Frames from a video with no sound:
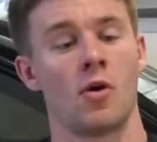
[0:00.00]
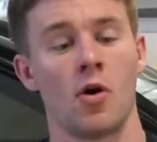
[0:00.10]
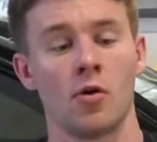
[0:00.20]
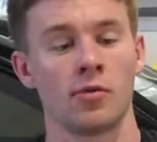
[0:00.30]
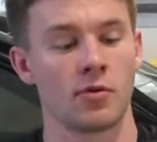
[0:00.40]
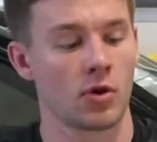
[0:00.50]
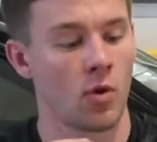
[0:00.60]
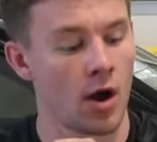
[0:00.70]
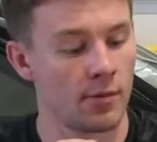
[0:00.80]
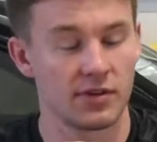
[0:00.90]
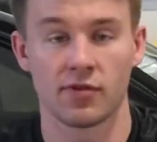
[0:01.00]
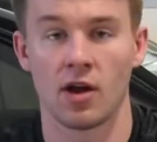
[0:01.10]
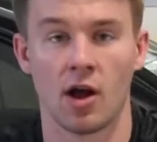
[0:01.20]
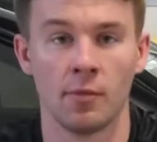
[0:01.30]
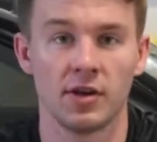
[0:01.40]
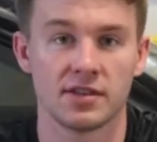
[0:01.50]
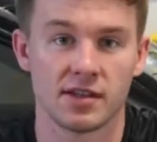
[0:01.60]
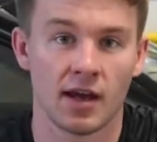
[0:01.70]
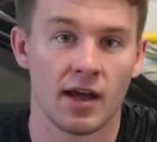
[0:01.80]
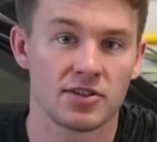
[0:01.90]
all the requirements for a helmet is
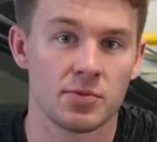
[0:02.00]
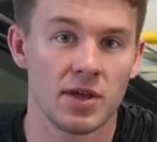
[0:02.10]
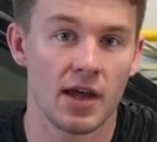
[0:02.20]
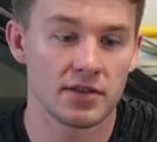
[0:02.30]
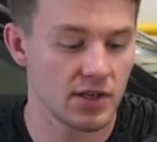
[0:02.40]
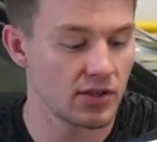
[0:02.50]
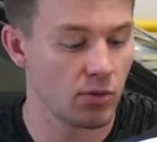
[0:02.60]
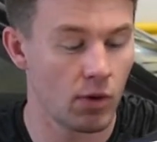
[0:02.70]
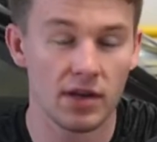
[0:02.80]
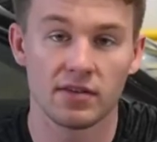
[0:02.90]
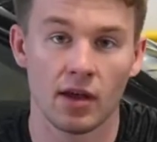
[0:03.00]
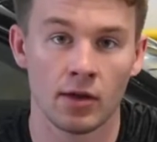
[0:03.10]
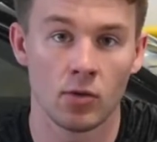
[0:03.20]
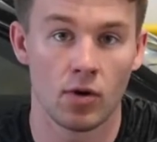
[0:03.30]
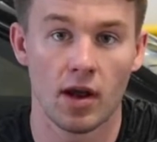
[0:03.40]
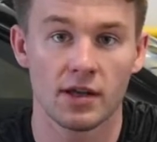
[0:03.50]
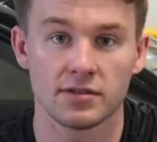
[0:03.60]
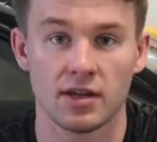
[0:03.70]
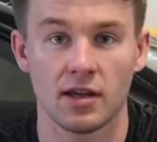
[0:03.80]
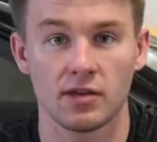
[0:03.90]
that it has to be SA 2010 or
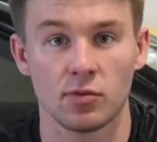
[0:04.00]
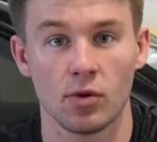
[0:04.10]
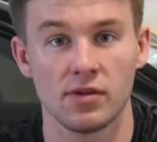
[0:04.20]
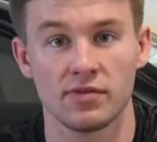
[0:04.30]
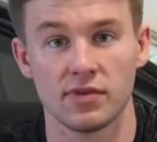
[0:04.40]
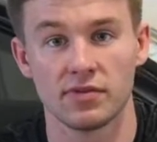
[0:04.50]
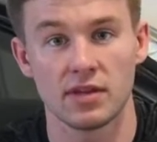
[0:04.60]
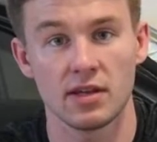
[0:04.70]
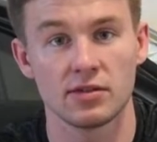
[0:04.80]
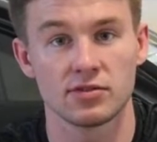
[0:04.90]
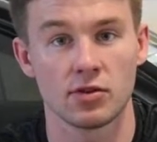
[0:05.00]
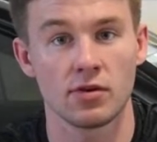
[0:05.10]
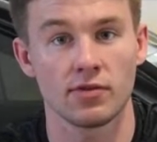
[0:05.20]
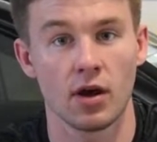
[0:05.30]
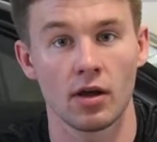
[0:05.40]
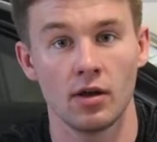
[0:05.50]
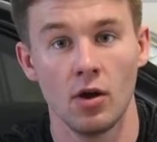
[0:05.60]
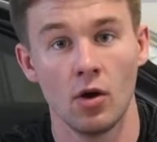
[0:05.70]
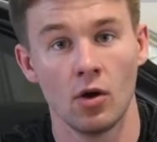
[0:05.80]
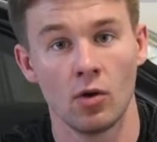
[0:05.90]
SA 2015 certified,
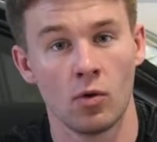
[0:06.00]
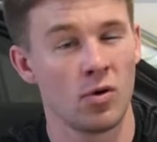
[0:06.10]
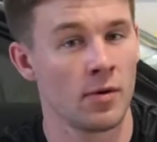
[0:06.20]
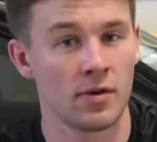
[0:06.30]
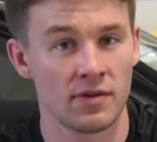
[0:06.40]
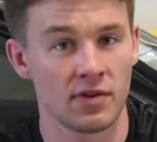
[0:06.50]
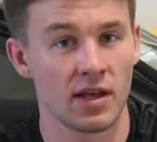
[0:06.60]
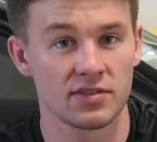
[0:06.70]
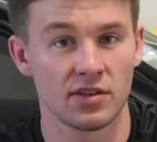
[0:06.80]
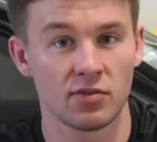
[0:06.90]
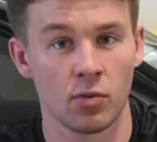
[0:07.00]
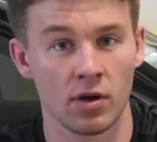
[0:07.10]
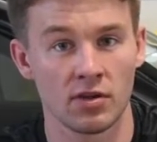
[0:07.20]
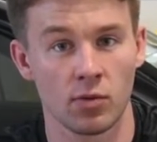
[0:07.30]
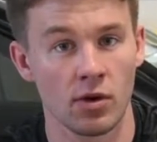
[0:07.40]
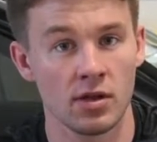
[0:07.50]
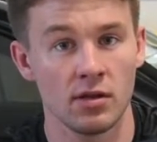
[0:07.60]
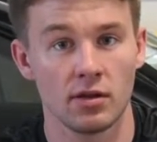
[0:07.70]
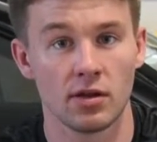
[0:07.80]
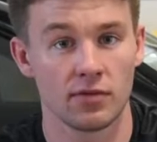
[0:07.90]
or even SA
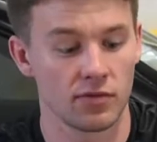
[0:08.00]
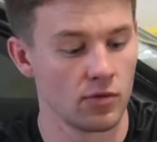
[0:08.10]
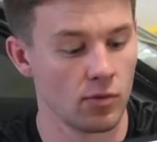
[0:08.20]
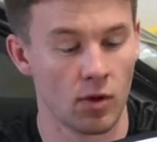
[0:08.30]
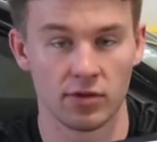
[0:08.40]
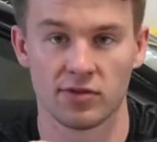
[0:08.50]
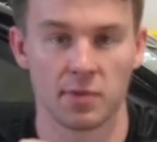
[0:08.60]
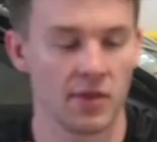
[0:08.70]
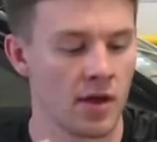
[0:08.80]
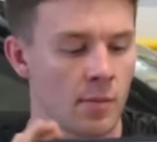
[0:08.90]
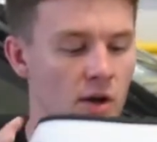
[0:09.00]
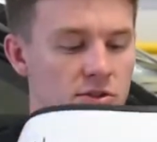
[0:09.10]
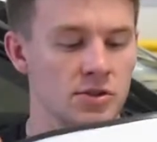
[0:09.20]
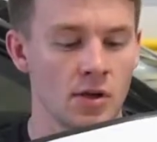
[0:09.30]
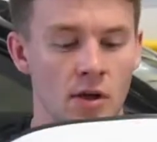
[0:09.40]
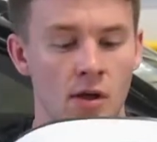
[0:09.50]
2020 if you want to spend that much.